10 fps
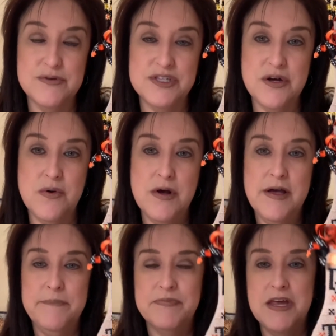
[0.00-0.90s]
So
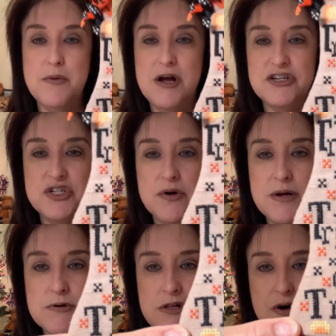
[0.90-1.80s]
anyway, I'll show it
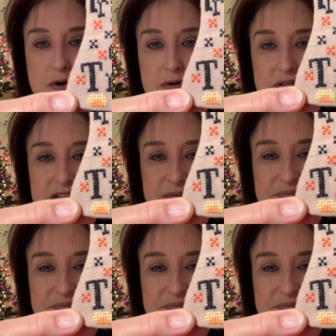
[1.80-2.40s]
up close.